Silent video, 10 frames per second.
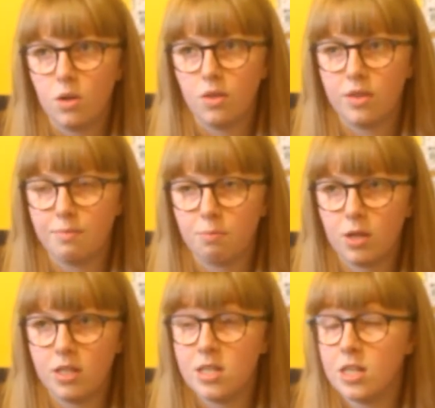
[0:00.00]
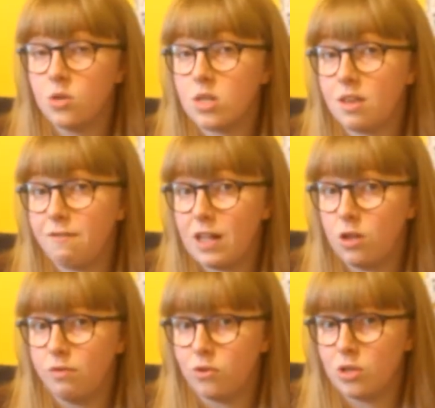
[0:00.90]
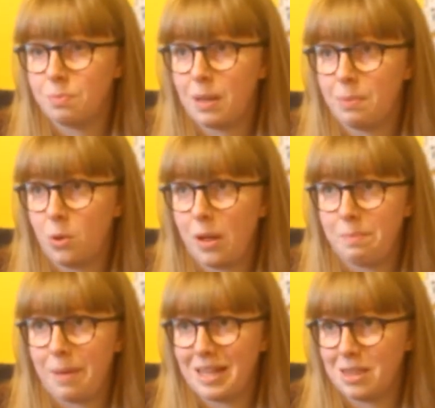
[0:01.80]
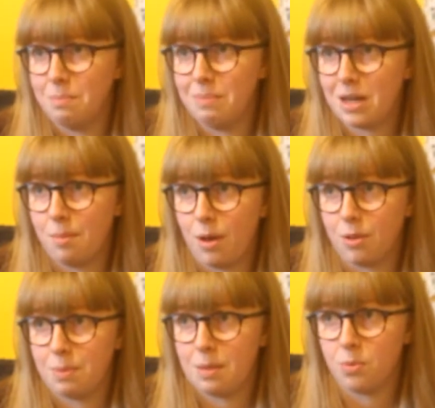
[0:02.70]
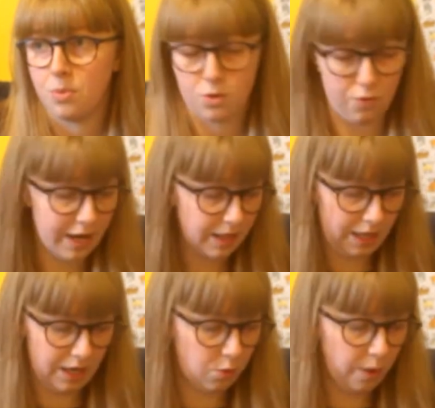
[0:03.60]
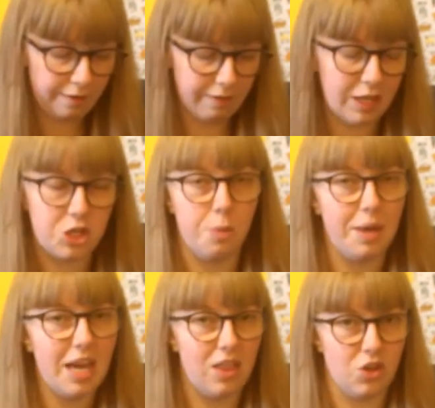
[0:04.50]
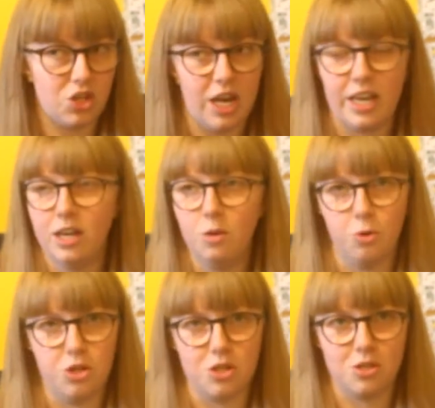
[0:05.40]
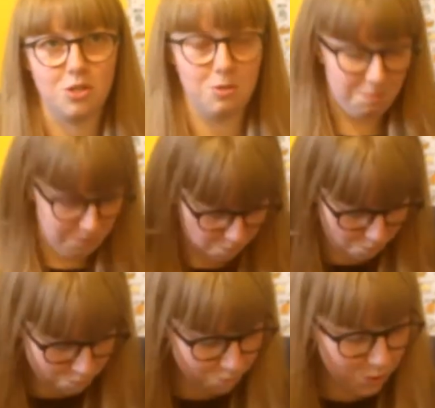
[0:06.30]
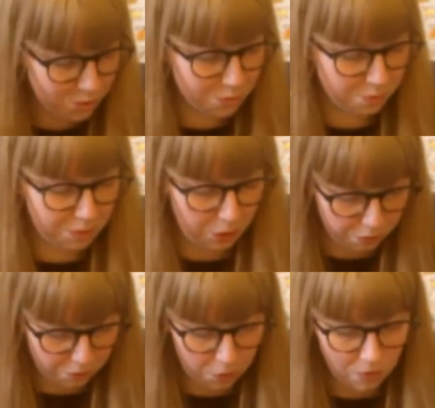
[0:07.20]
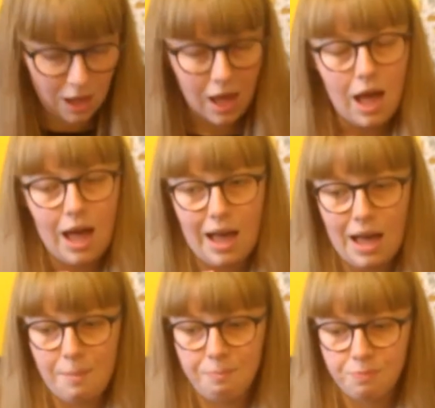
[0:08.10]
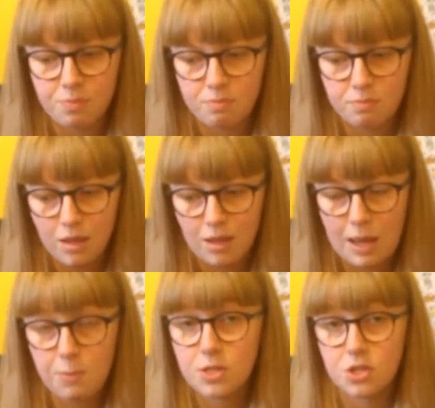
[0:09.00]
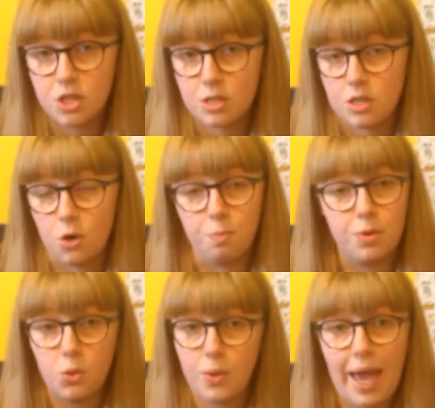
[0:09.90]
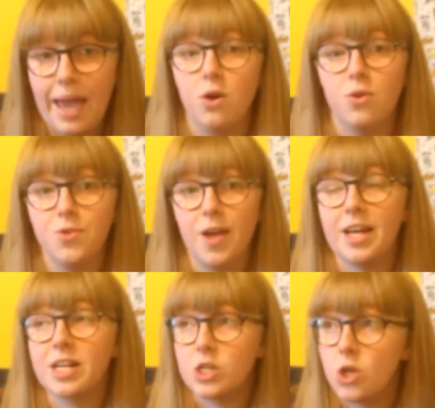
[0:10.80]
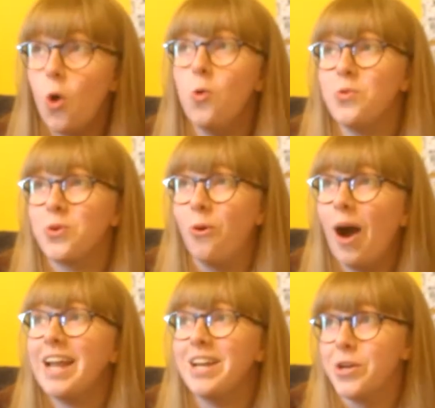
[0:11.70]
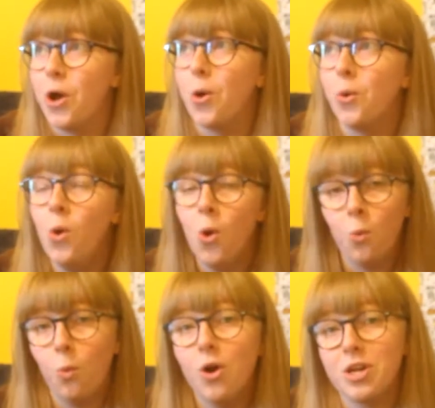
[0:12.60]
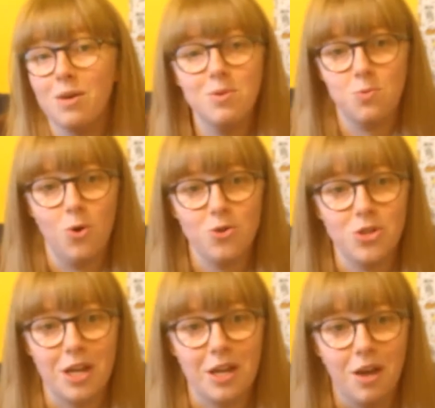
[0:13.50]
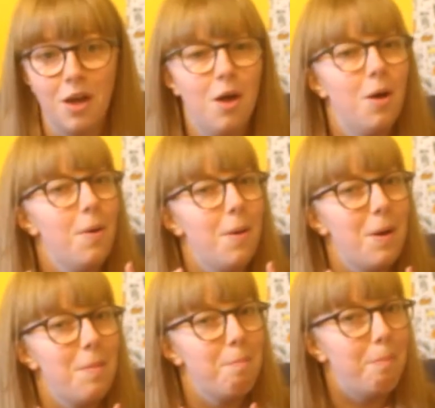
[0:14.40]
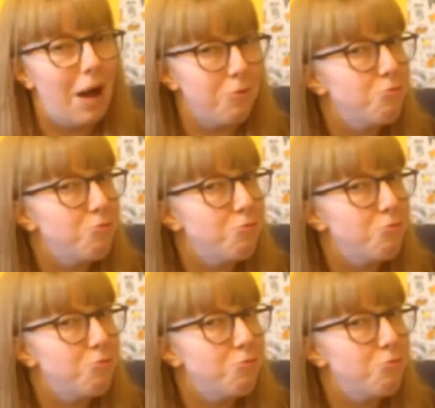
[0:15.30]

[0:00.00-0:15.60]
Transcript: that continuously fell over onto people and made them become other people was great, like Quickfinger Jimmy and the tiger was beautiful. It was just though pure chaos and I don't quite know what I was watching, but I